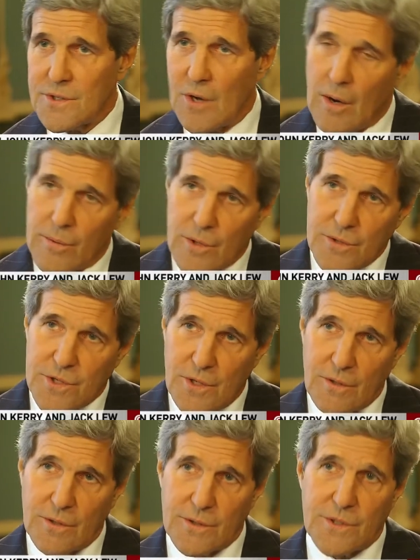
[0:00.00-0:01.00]
Scarborough
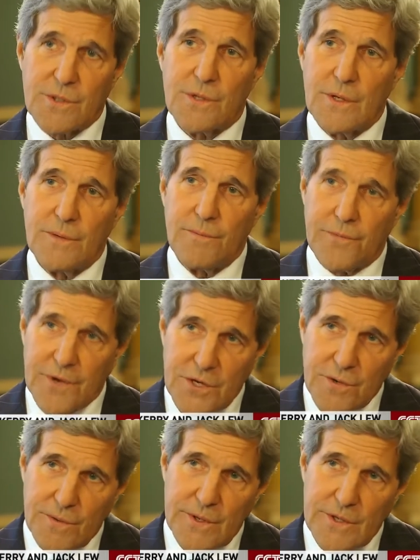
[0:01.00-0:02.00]
Shoals, the
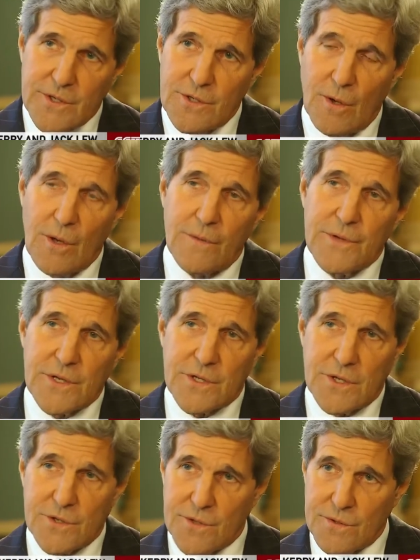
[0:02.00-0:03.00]
fisheries, and all of these
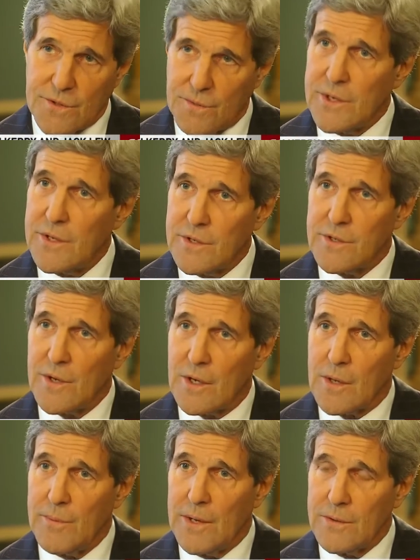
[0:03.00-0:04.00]
issues. We need to
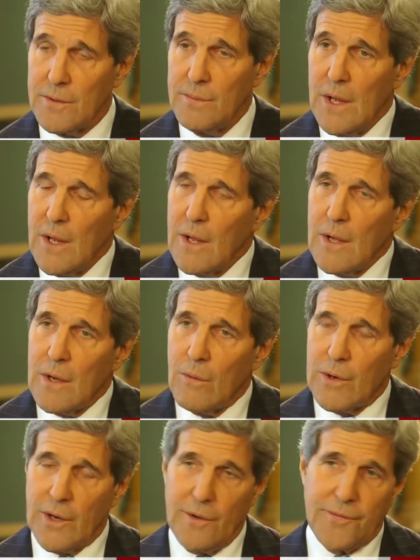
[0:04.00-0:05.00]
talk about them.
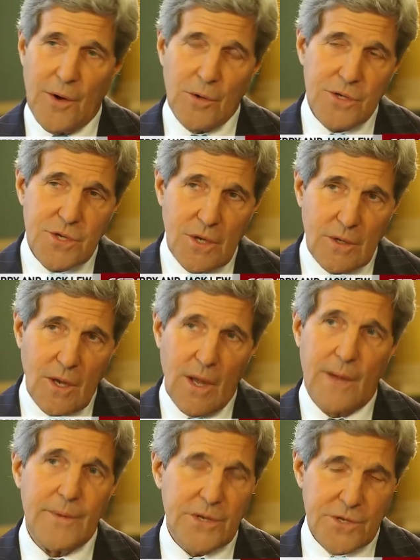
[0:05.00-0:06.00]
We're going to focus on
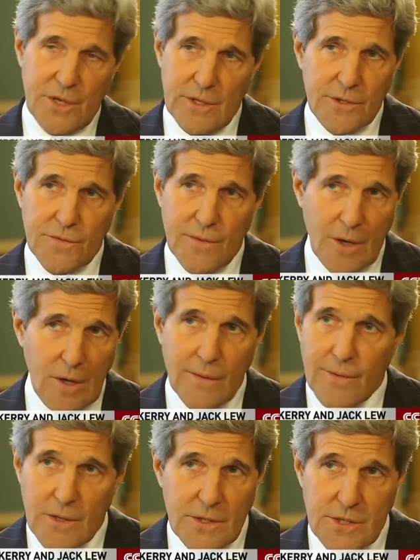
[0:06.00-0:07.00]
climate change very,
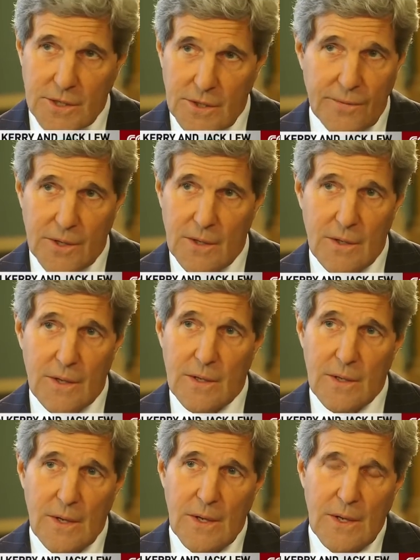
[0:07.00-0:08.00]
very significantly.
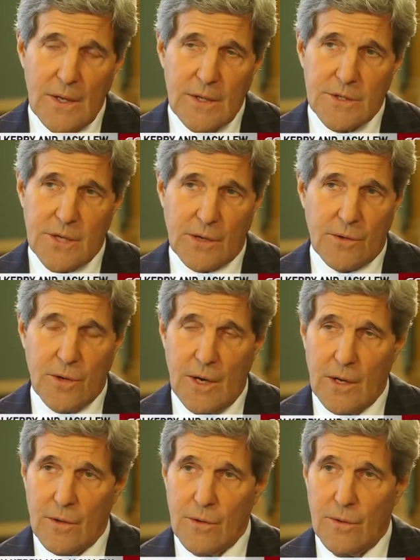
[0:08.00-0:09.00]
Secretary
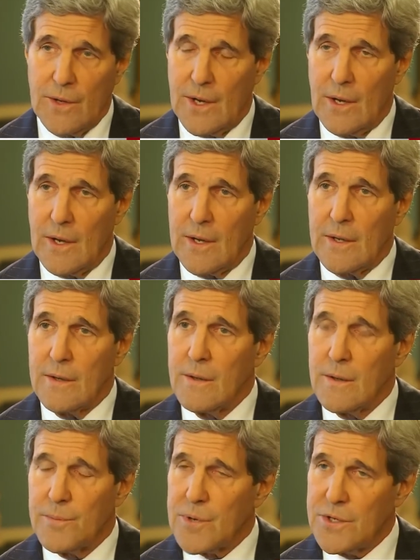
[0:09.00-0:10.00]
Liu and I,
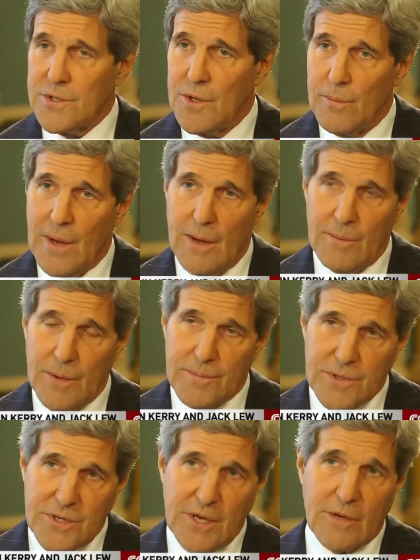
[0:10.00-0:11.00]
President Obama
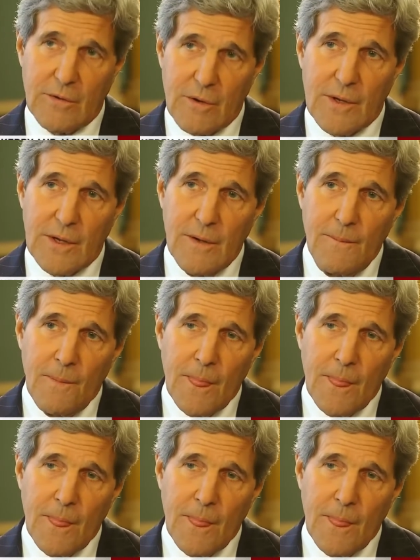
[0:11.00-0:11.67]
particularly,